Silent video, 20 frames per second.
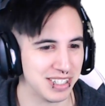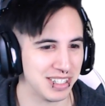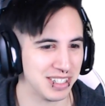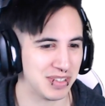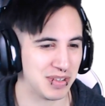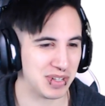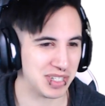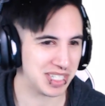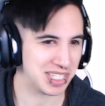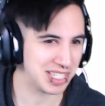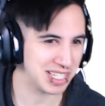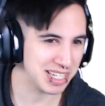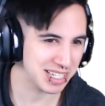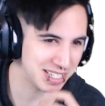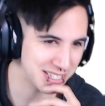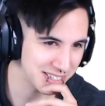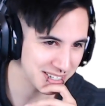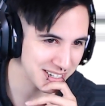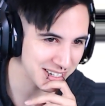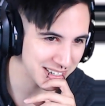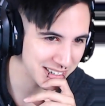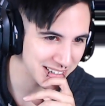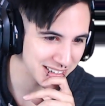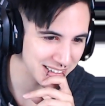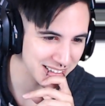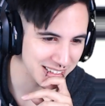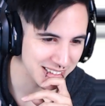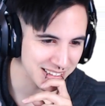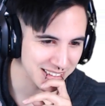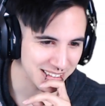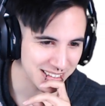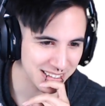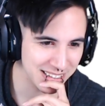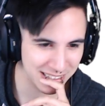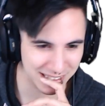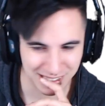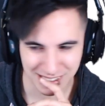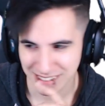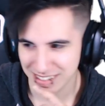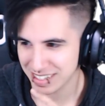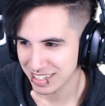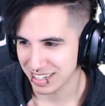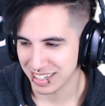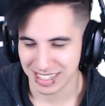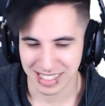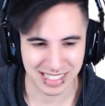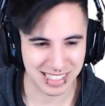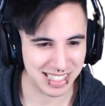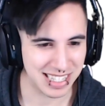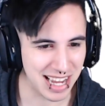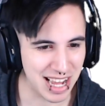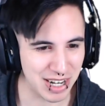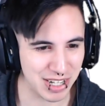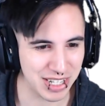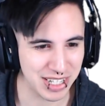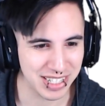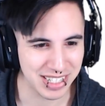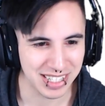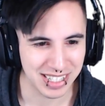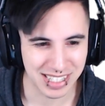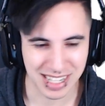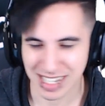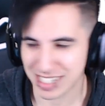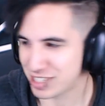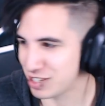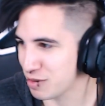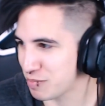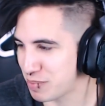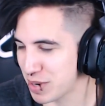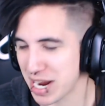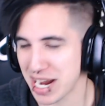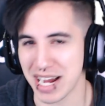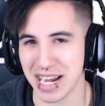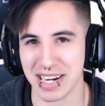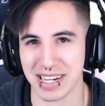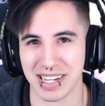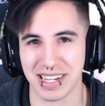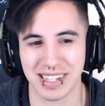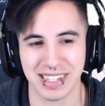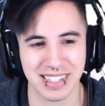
What's this? This is not, not too bad.